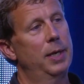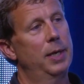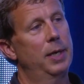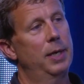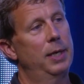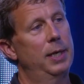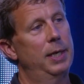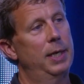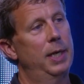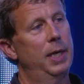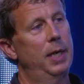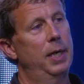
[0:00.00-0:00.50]

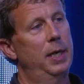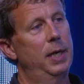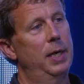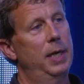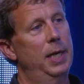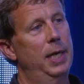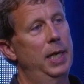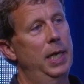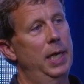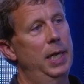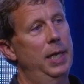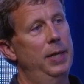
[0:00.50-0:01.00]

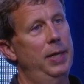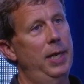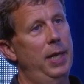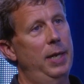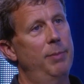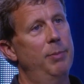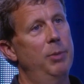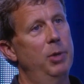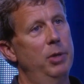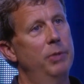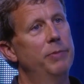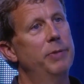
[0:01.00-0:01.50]
and
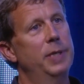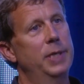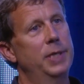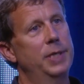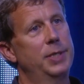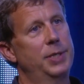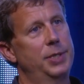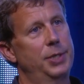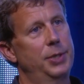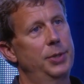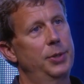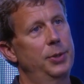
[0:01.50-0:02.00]
then move
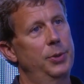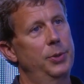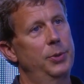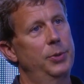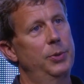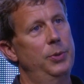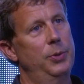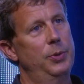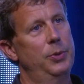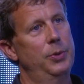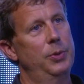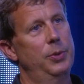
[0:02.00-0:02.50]

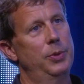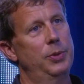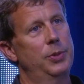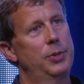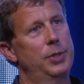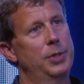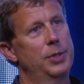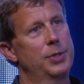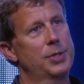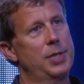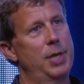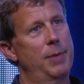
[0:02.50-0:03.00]
into
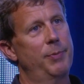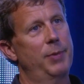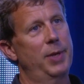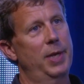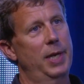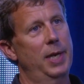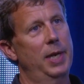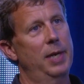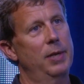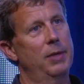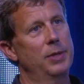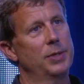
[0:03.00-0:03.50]
to
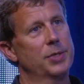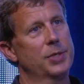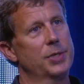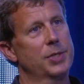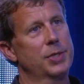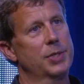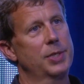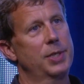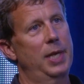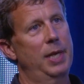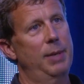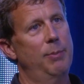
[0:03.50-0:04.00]
something
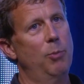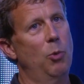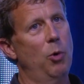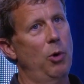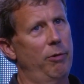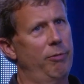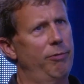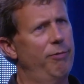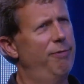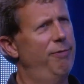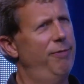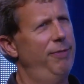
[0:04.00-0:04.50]
else that
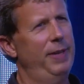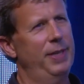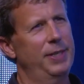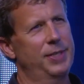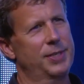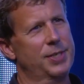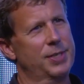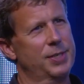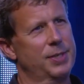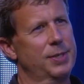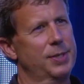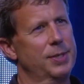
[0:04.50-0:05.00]
more
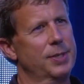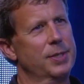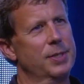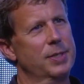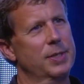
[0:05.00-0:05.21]
fits